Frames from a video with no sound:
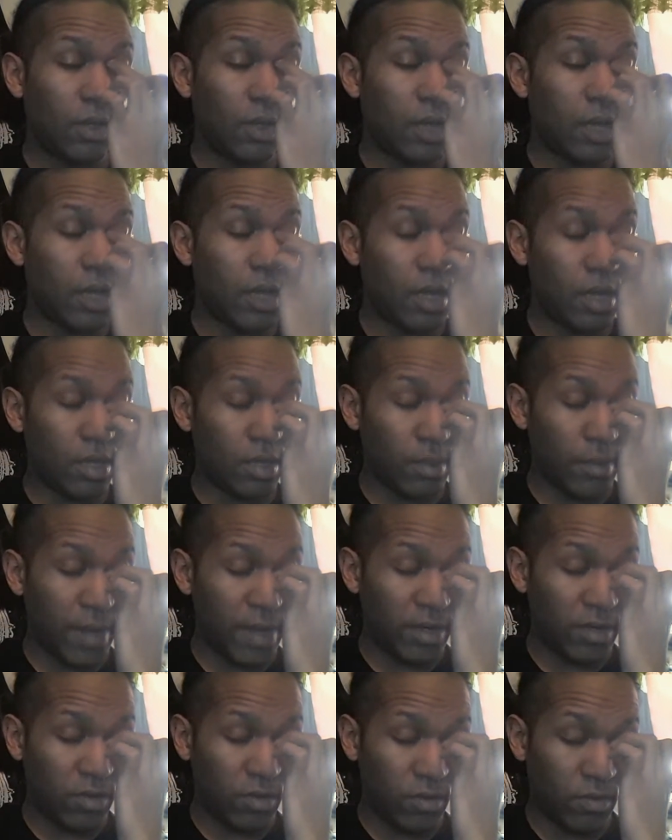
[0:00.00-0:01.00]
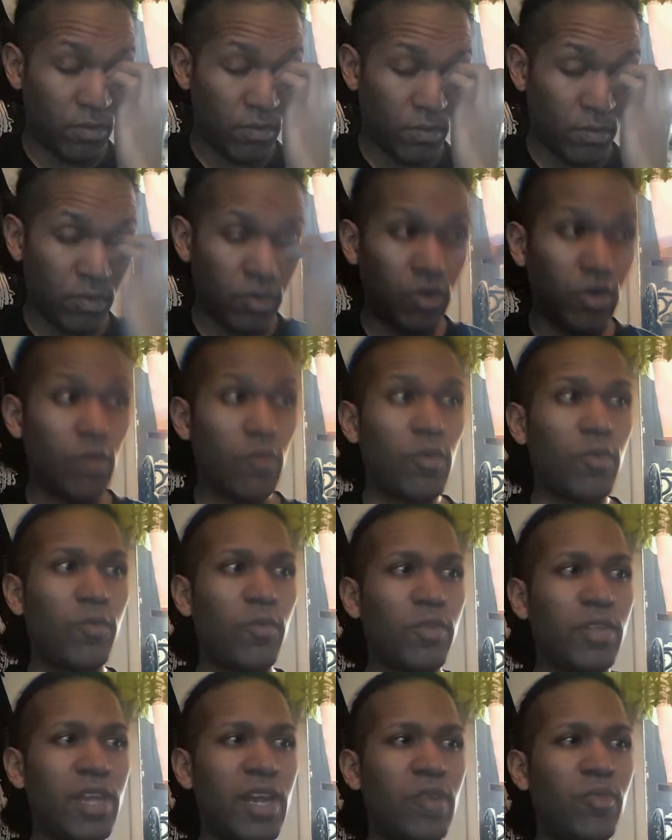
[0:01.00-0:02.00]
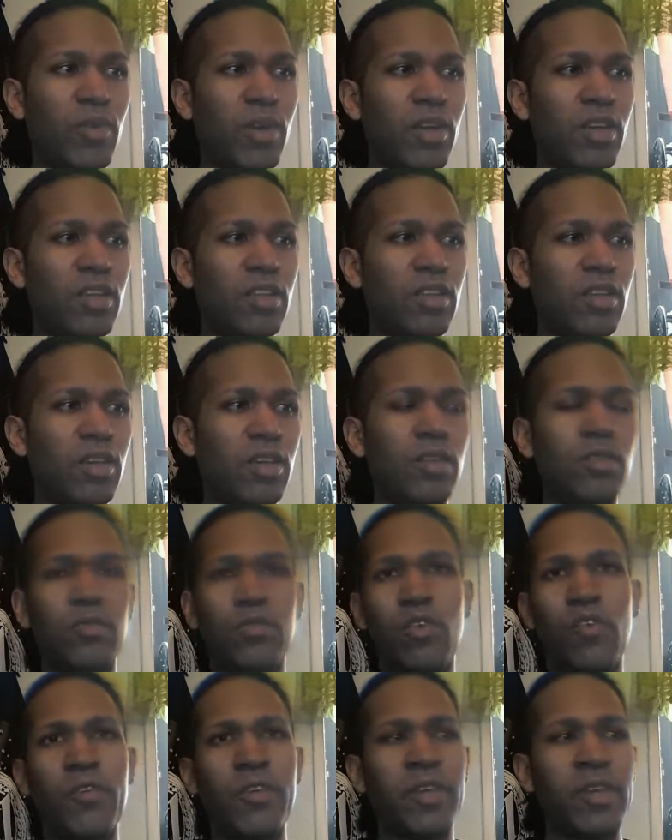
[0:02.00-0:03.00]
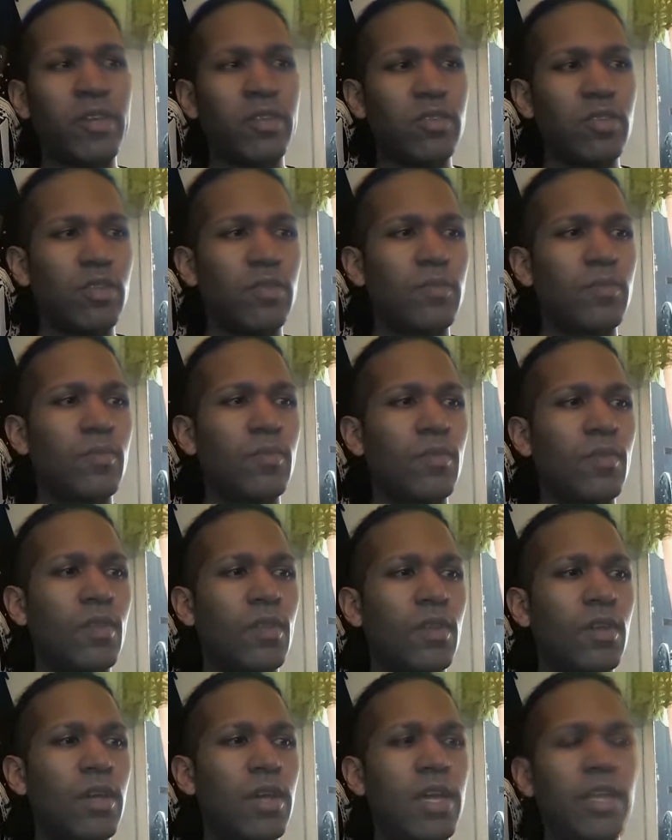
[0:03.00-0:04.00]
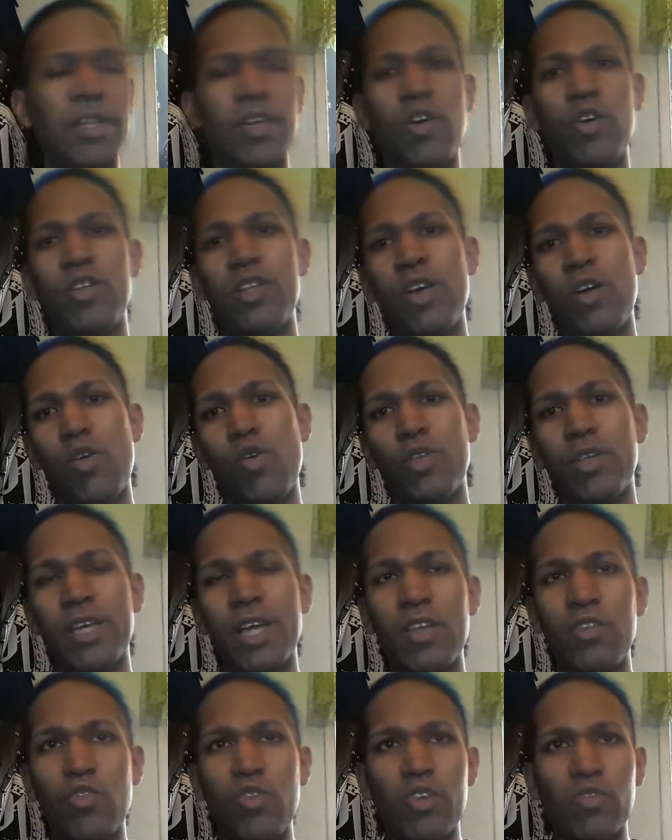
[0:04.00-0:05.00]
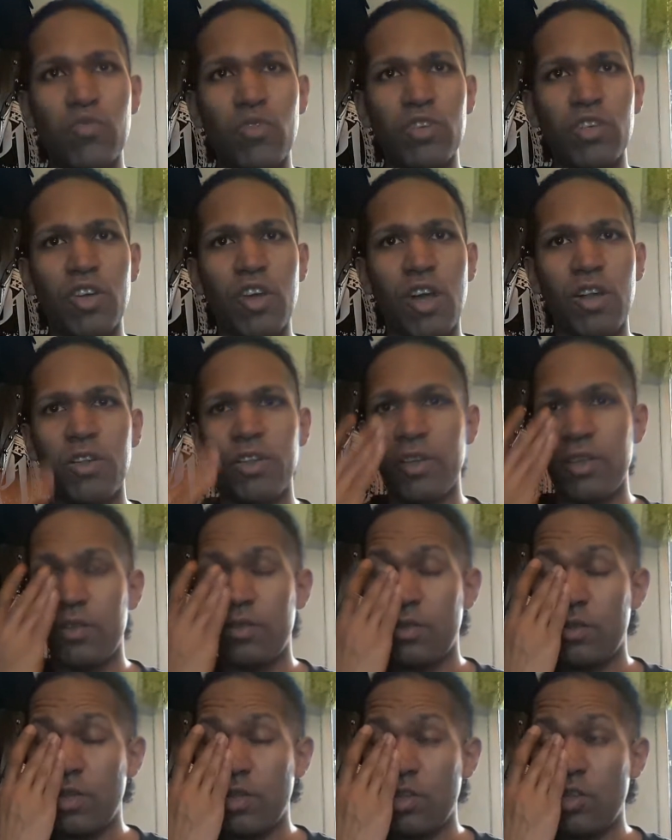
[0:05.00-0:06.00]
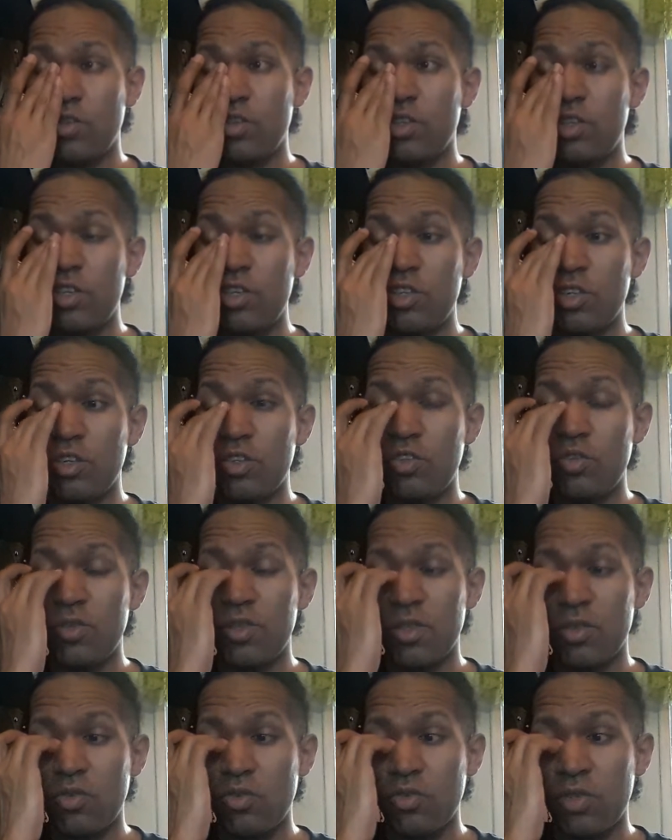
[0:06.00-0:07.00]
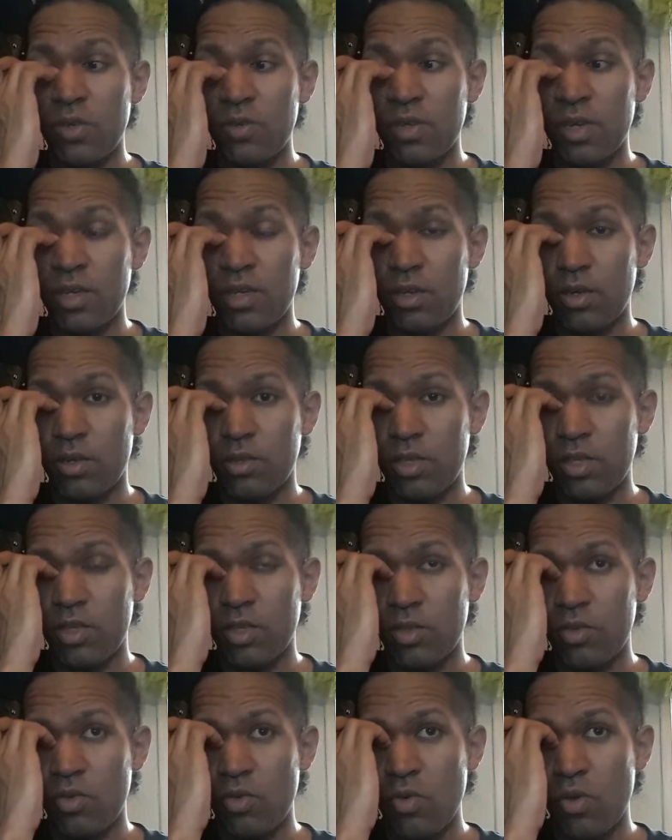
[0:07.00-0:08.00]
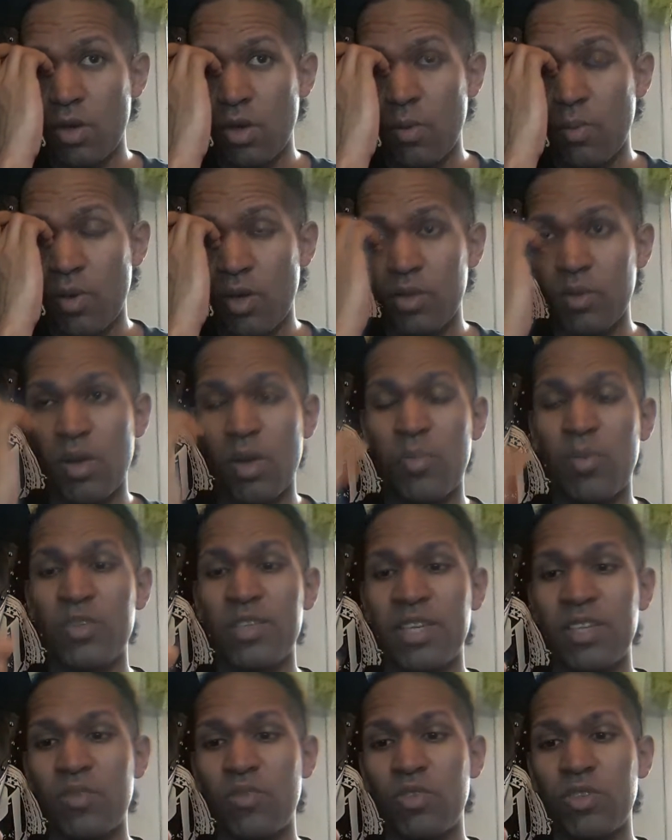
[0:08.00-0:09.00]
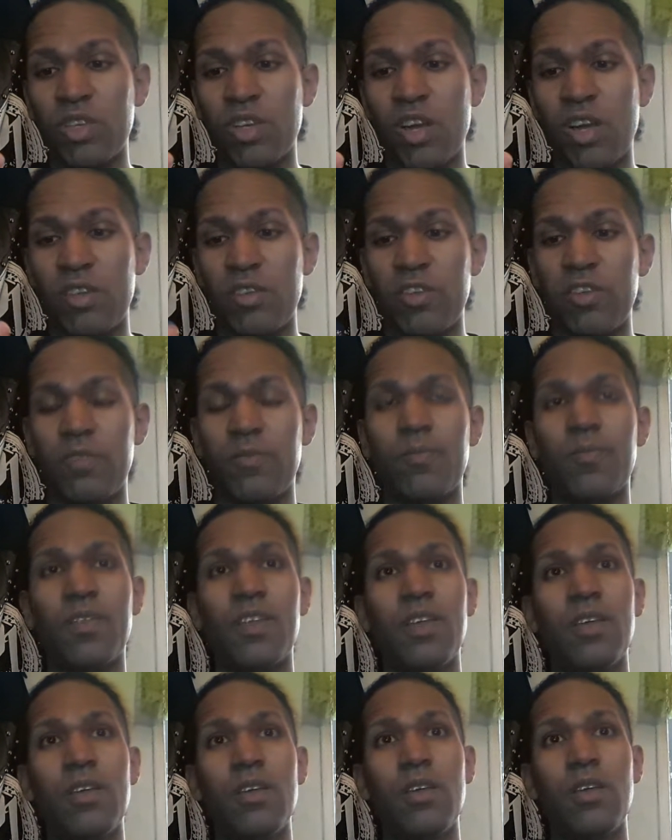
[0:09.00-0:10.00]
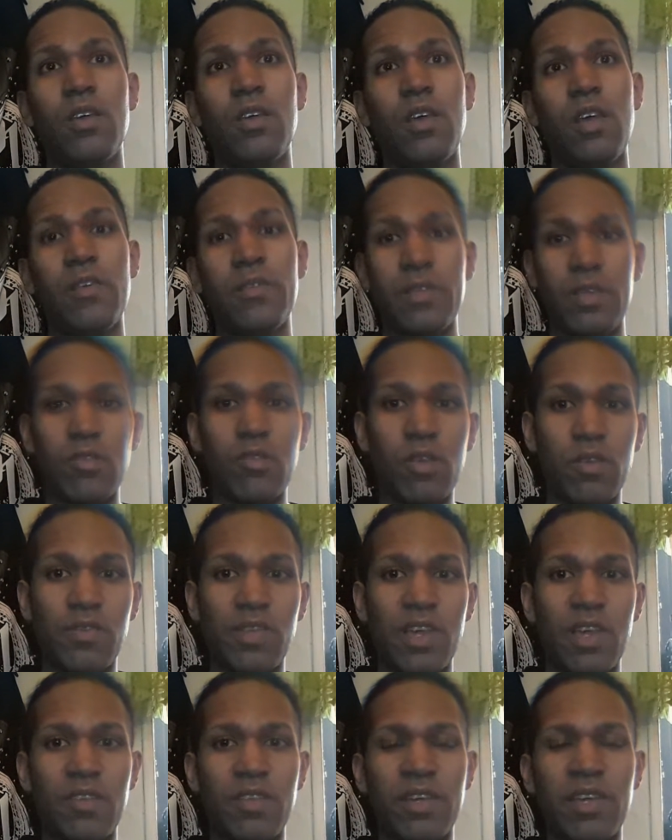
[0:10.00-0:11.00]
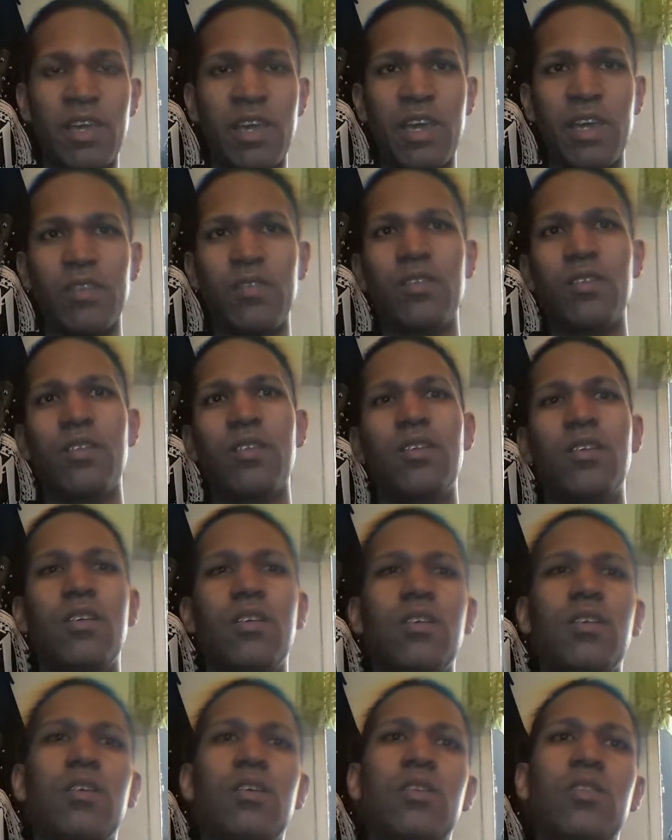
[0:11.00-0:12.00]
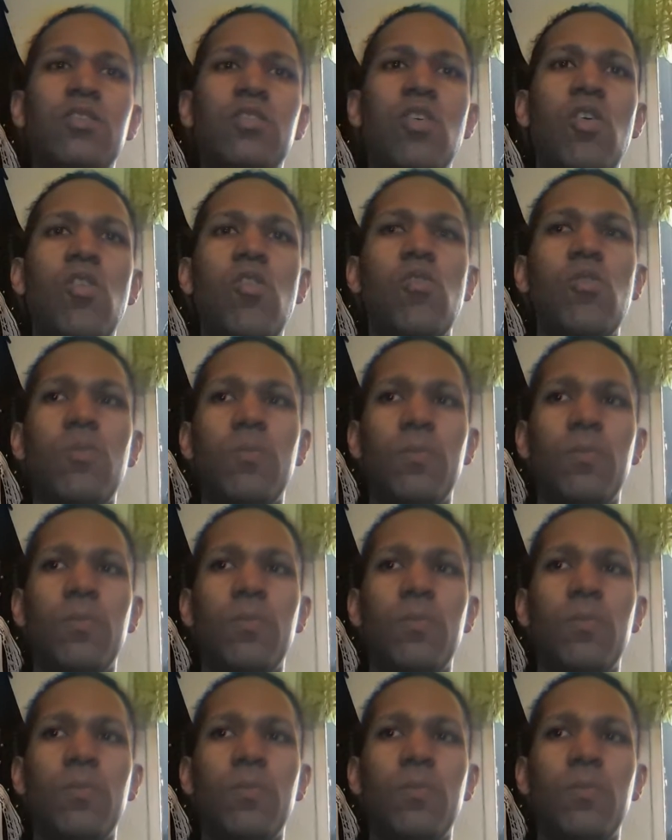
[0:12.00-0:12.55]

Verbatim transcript: and the match started with, with Daniel Bryan and, and Kofi Kingston and they, all, all they gotta do is run the gauntlet. The, the, these are the two, the two teams are, uh, these are the two uh, opponents have to run the gauntlet, if you know if, if they can. So,